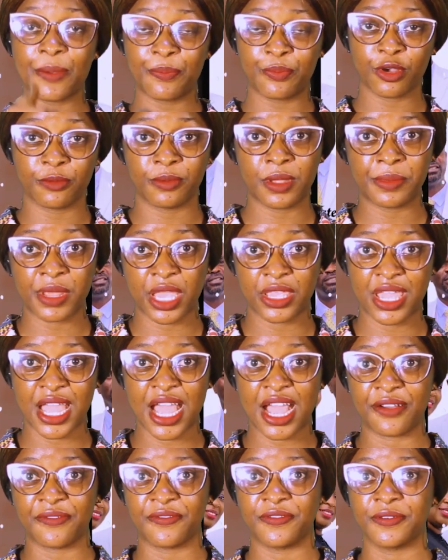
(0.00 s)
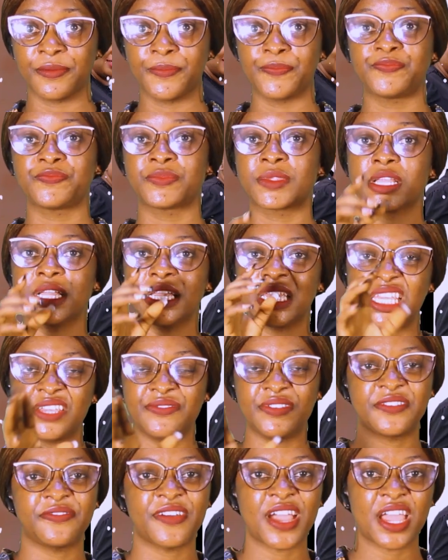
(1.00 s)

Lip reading: problem that you have, give it